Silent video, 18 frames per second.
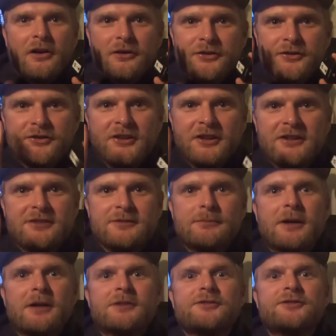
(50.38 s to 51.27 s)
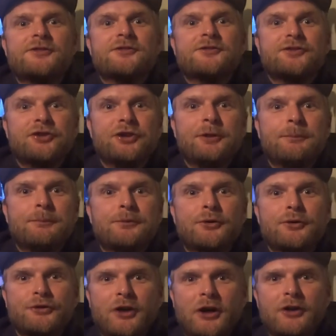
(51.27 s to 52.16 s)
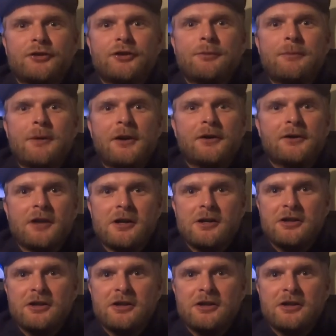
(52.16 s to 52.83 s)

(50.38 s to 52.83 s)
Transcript: six months trip to South America